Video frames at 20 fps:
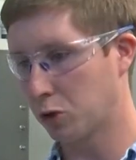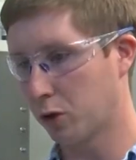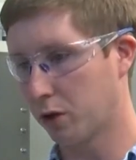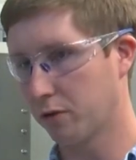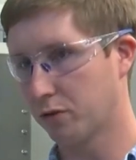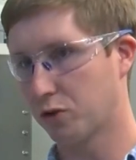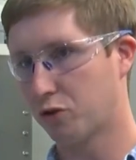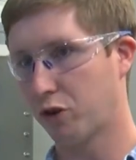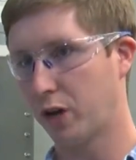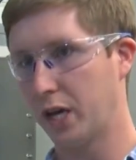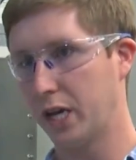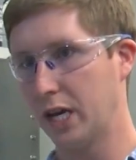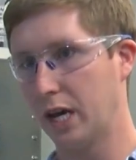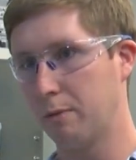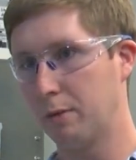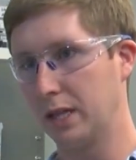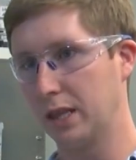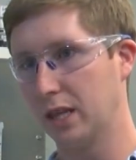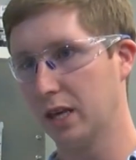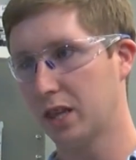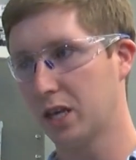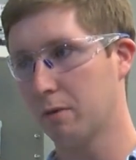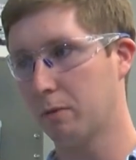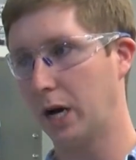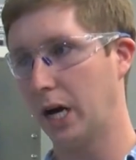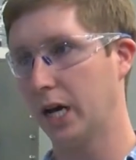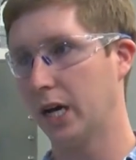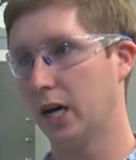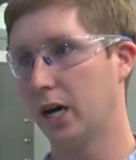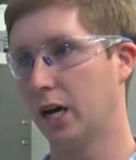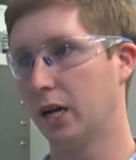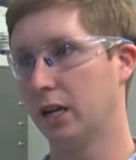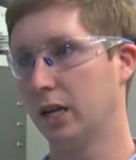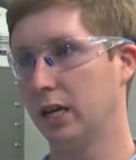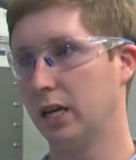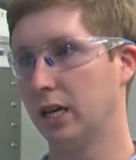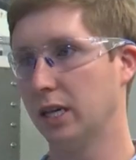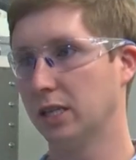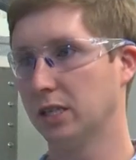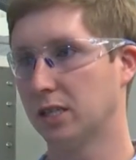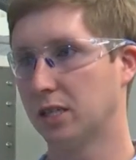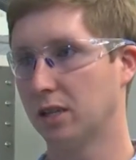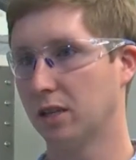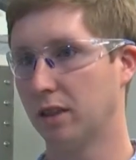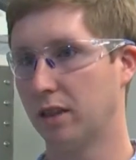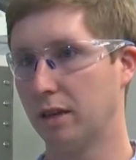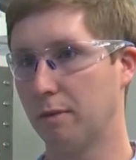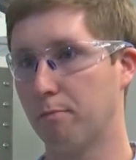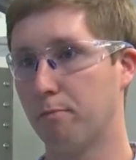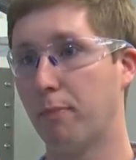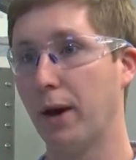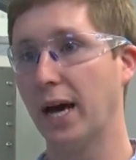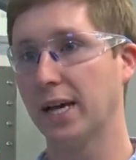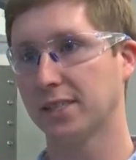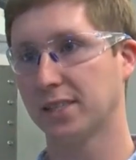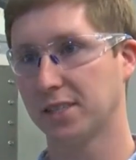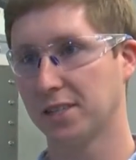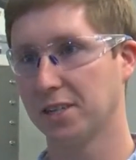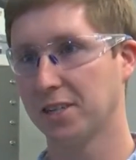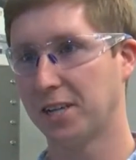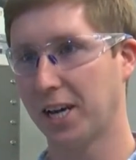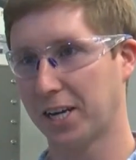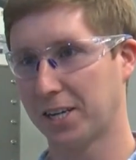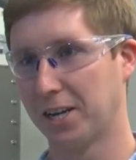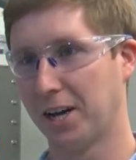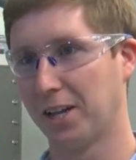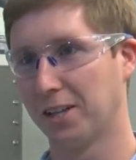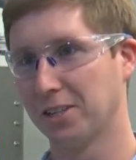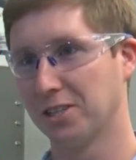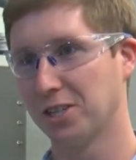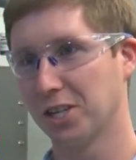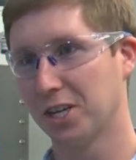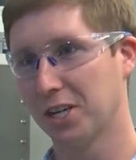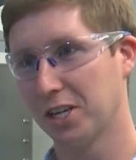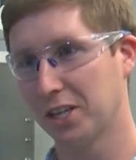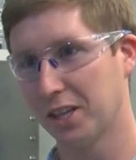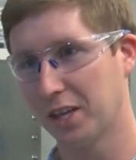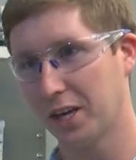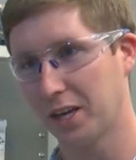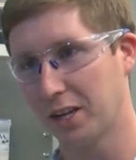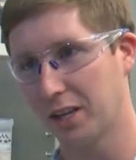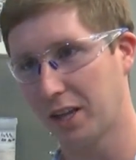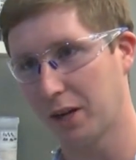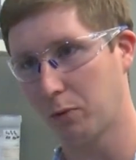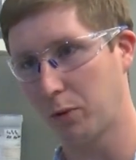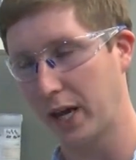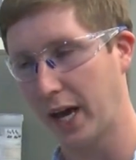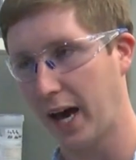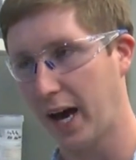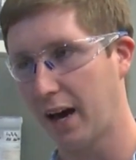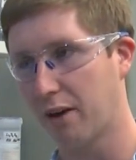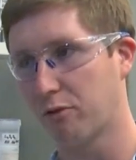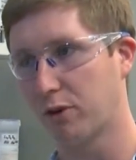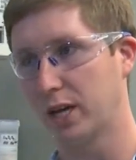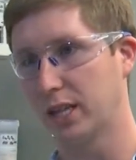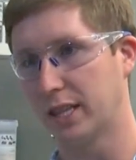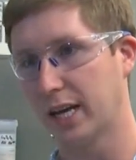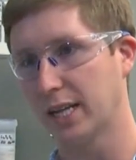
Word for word: sort of straight. I mean, lithium-ion is the best technology that, that we have, right?